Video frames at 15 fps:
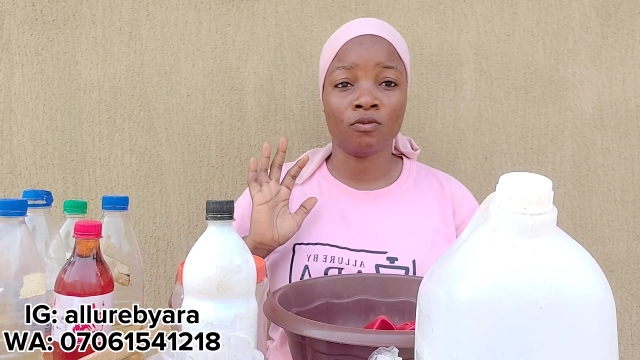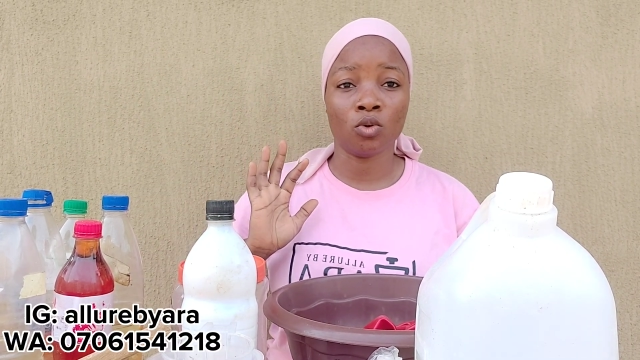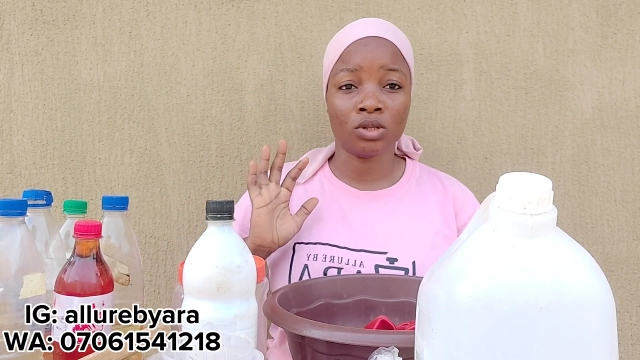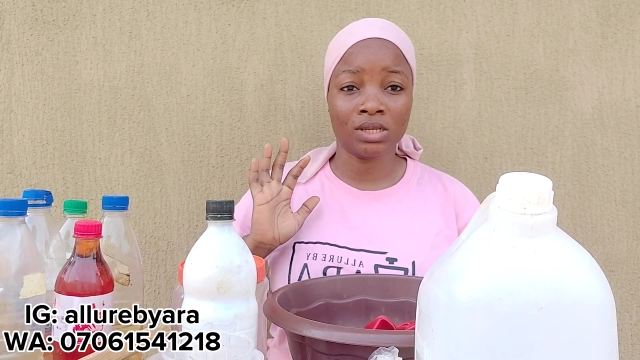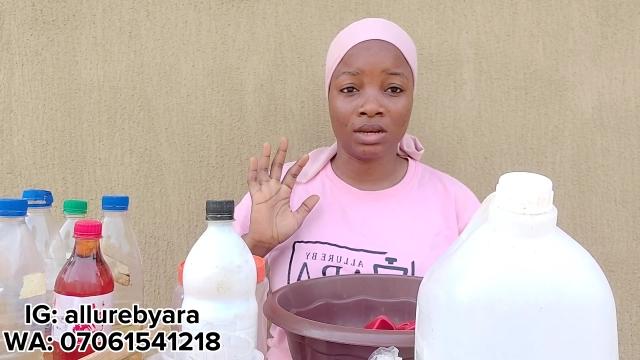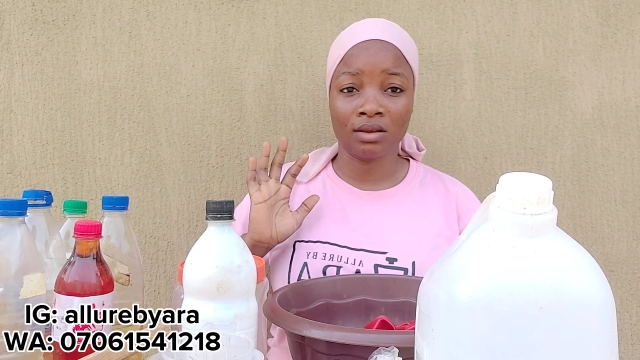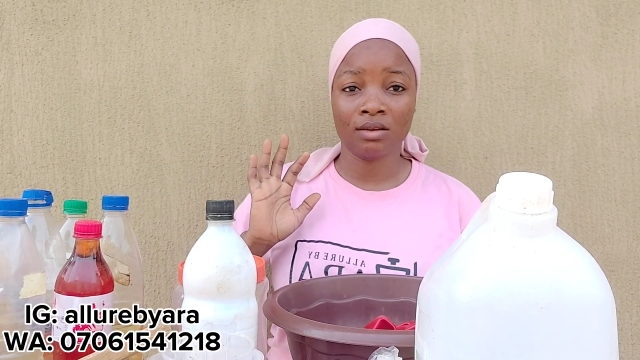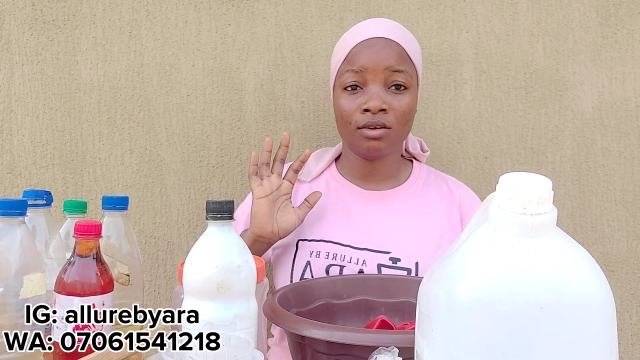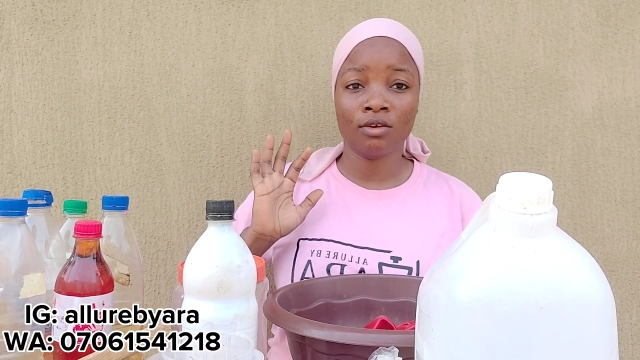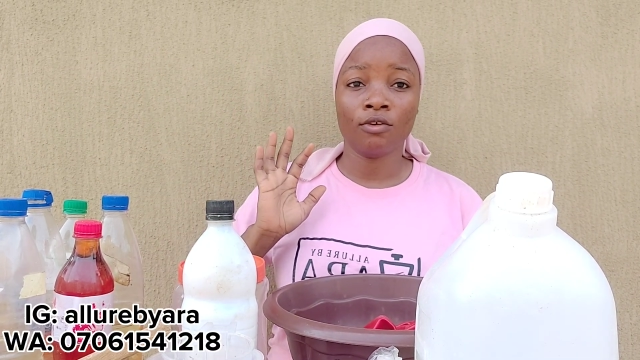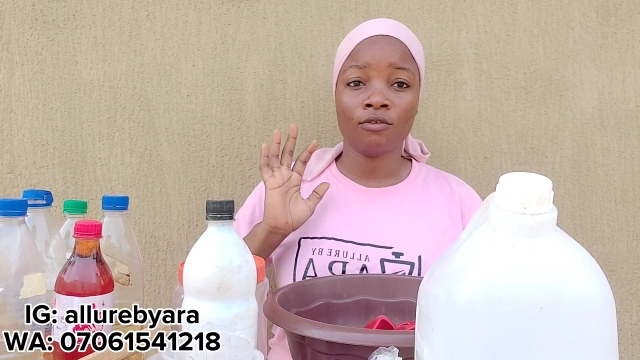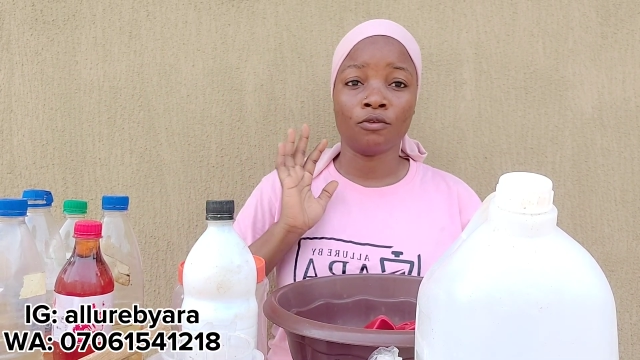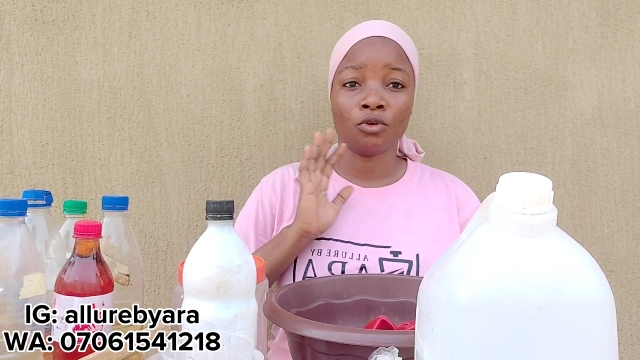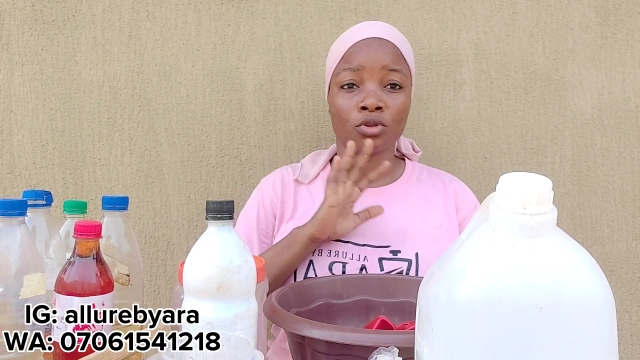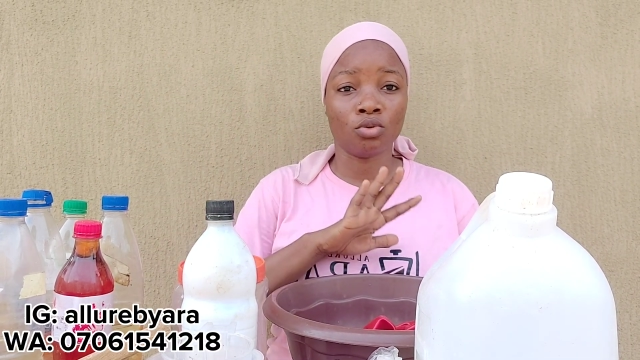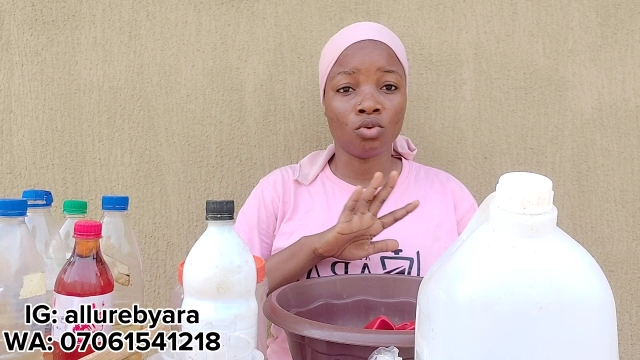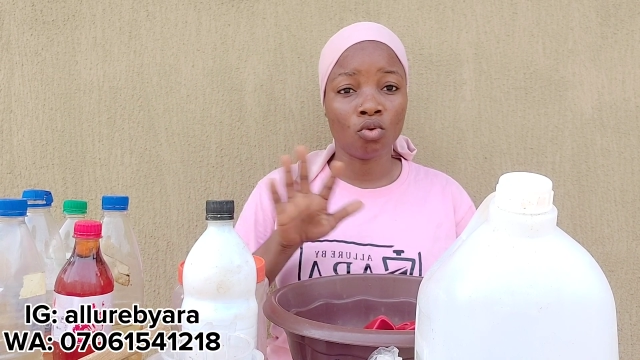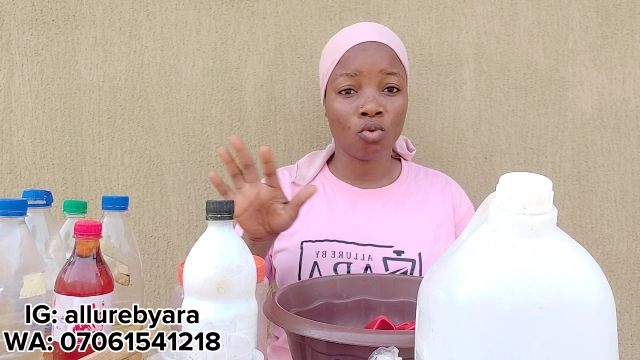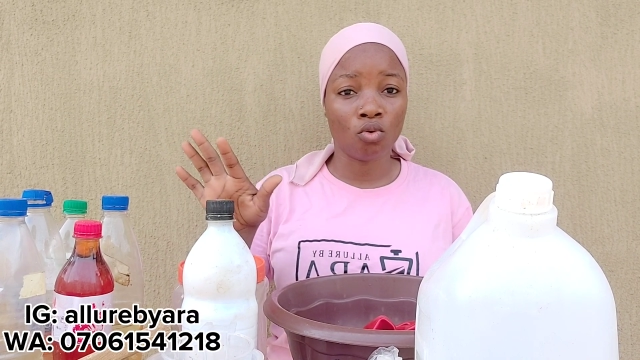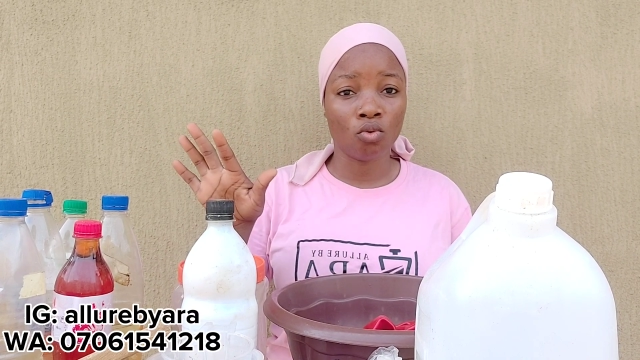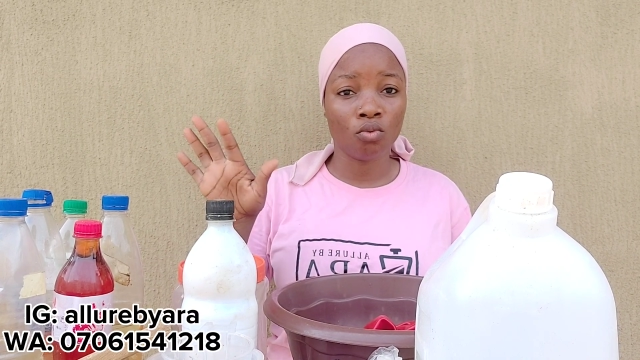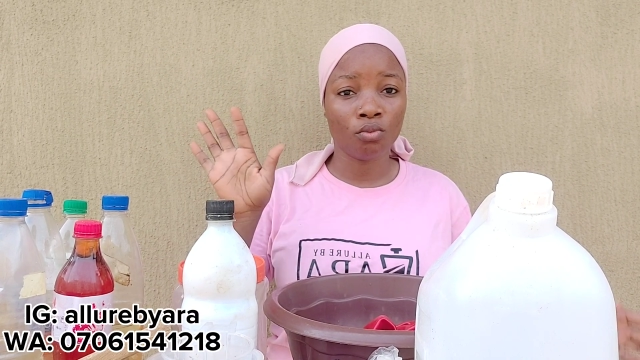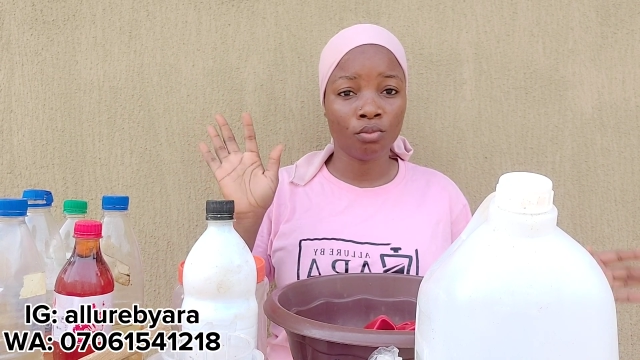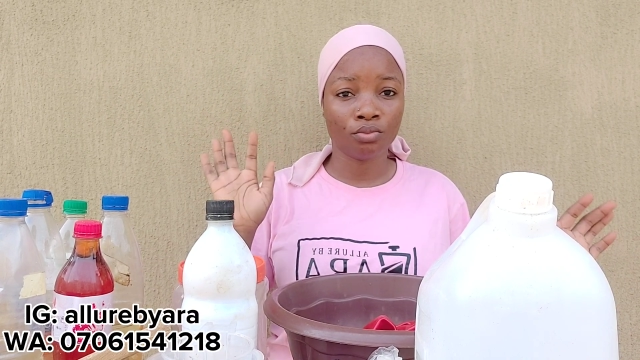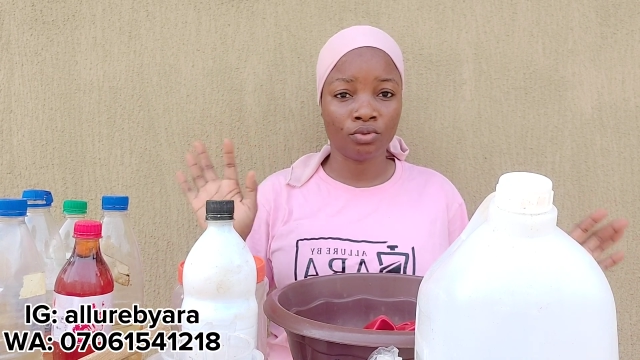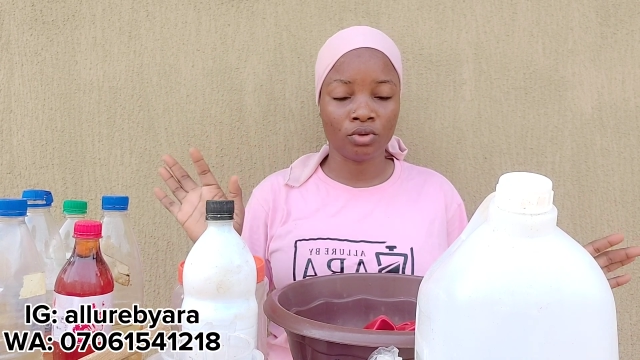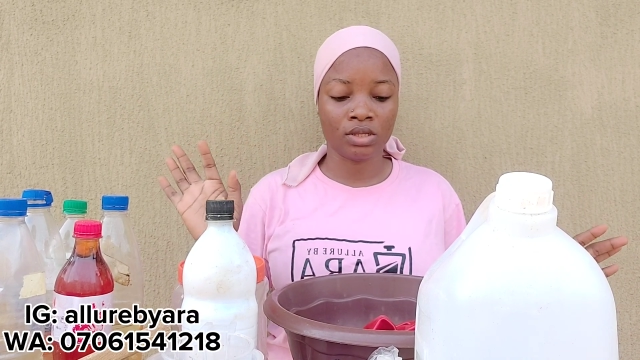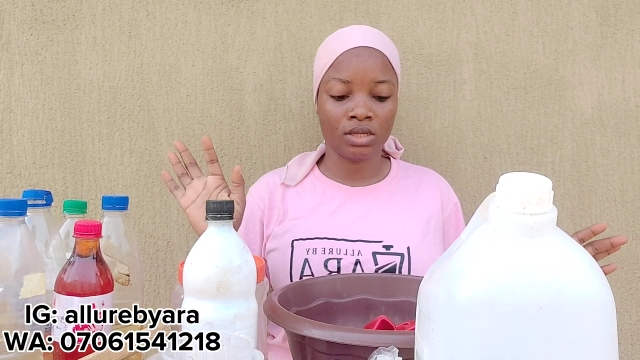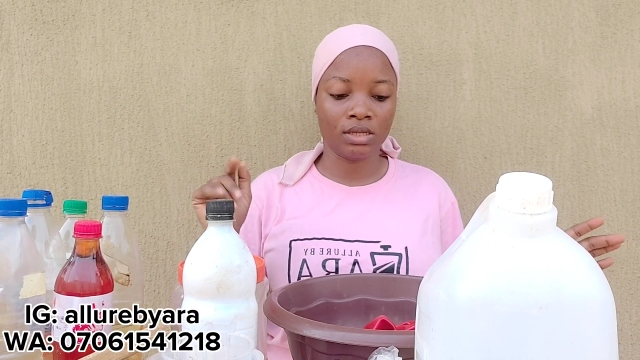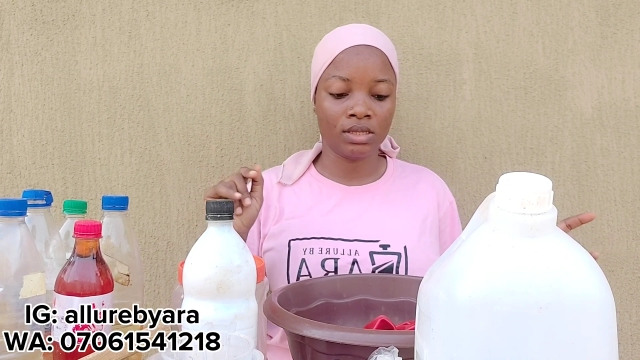water for the whole
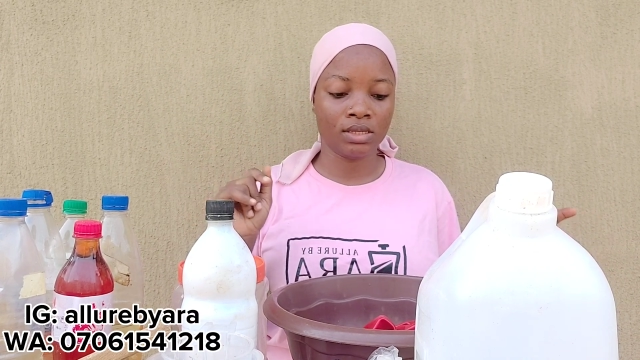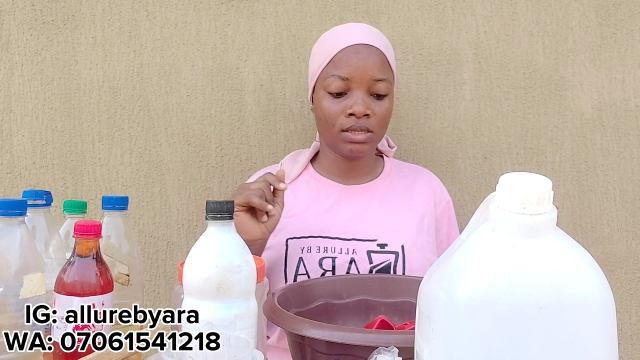process.